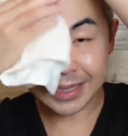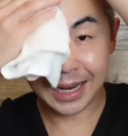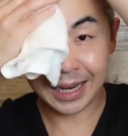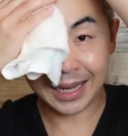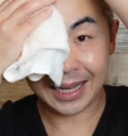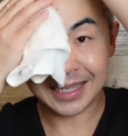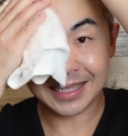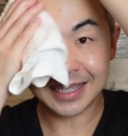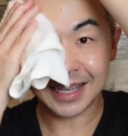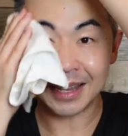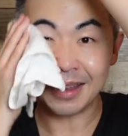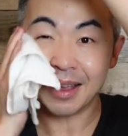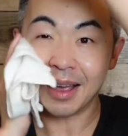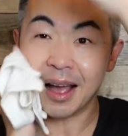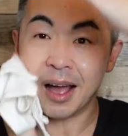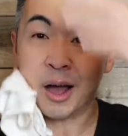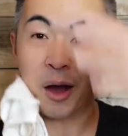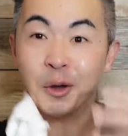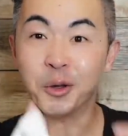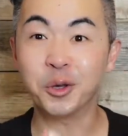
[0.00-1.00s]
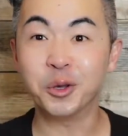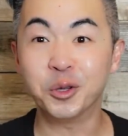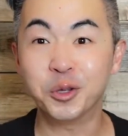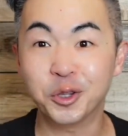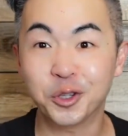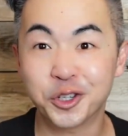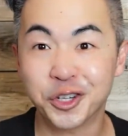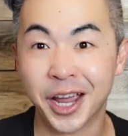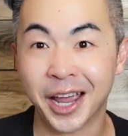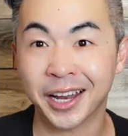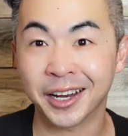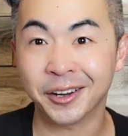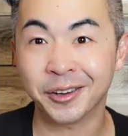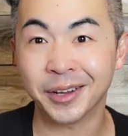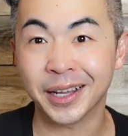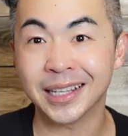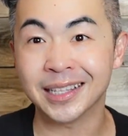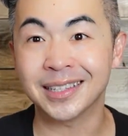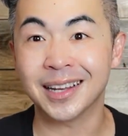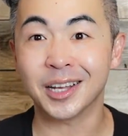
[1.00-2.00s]
like I say, our YouTube channel,
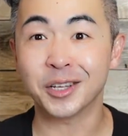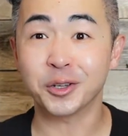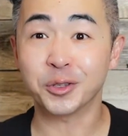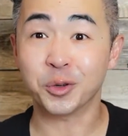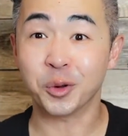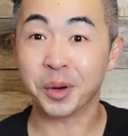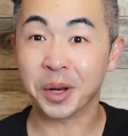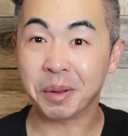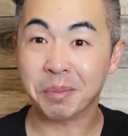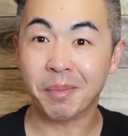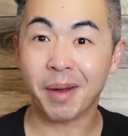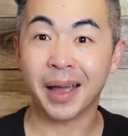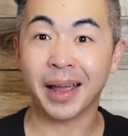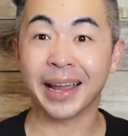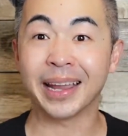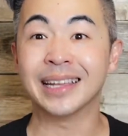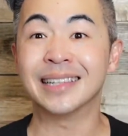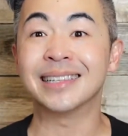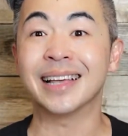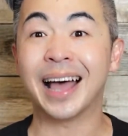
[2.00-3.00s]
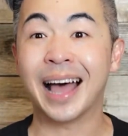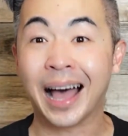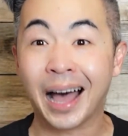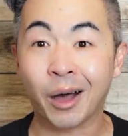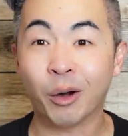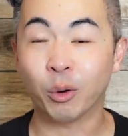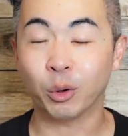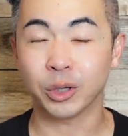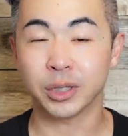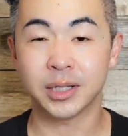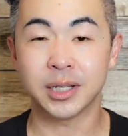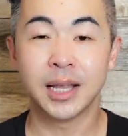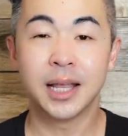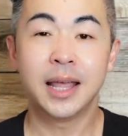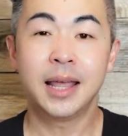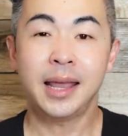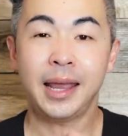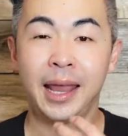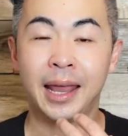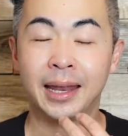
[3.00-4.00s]
it's not just only mine, it's ours.
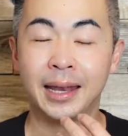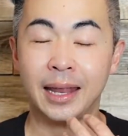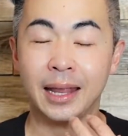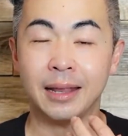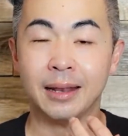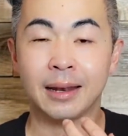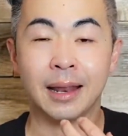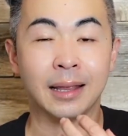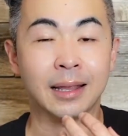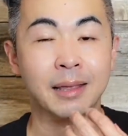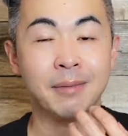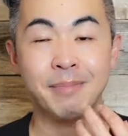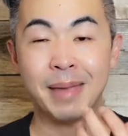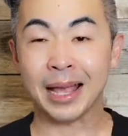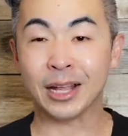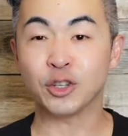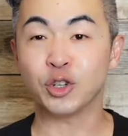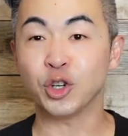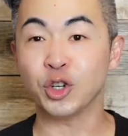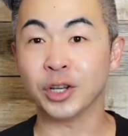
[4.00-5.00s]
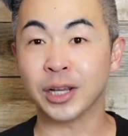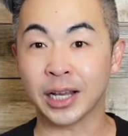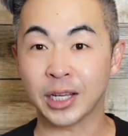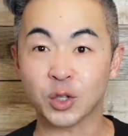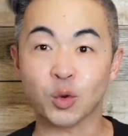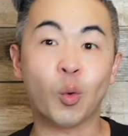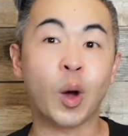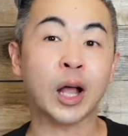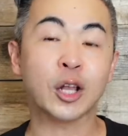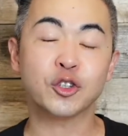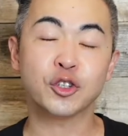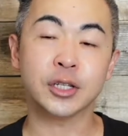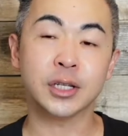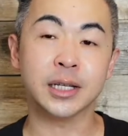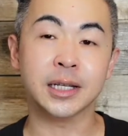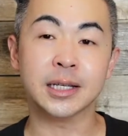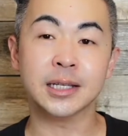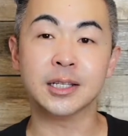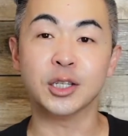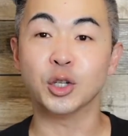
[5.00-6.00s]
And like imagine you guys are watching
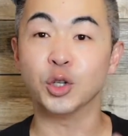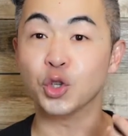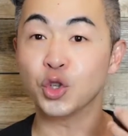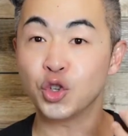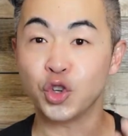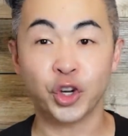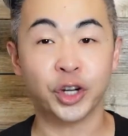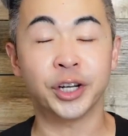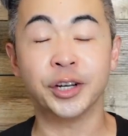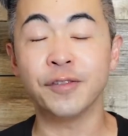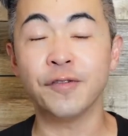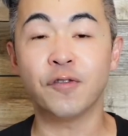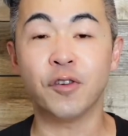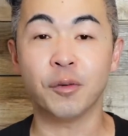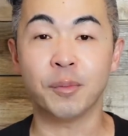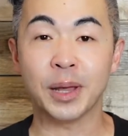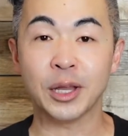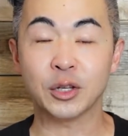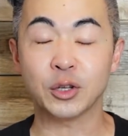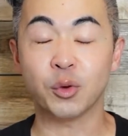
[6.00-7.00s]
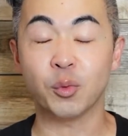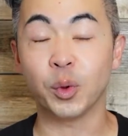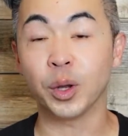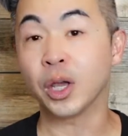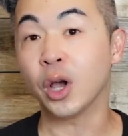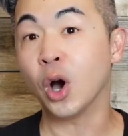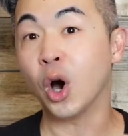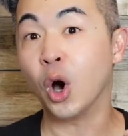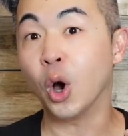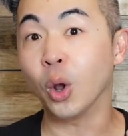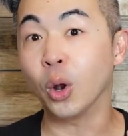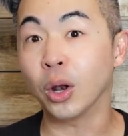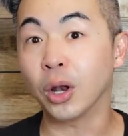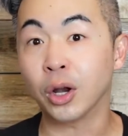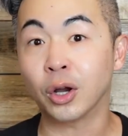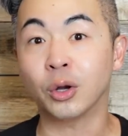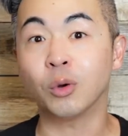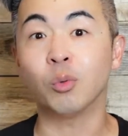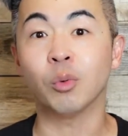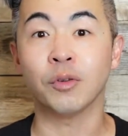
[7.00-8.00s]
this, you share information, we can all
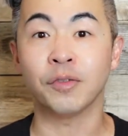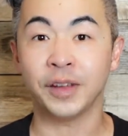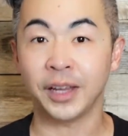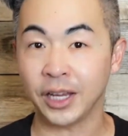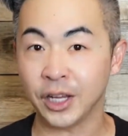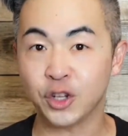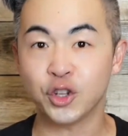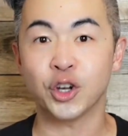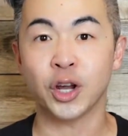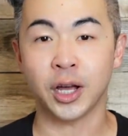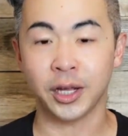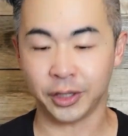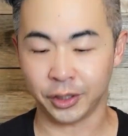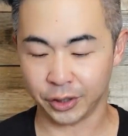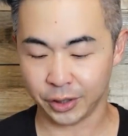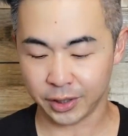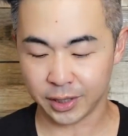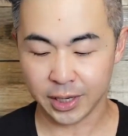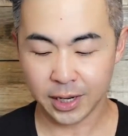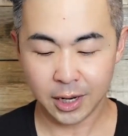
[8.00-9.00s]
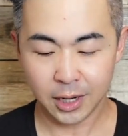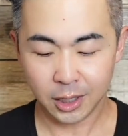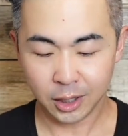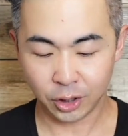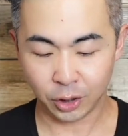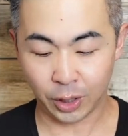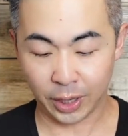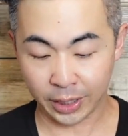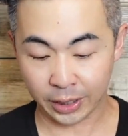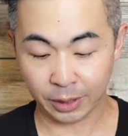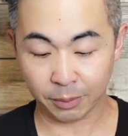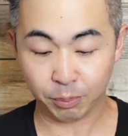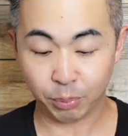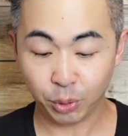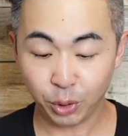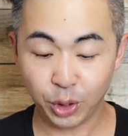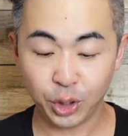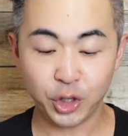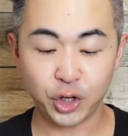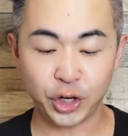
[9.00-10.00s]
learn with each other's. So I
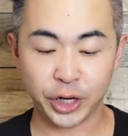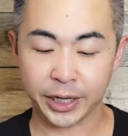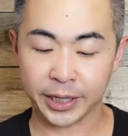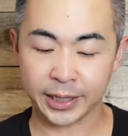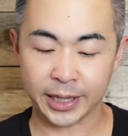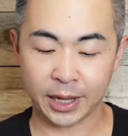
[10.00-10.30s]
appreciate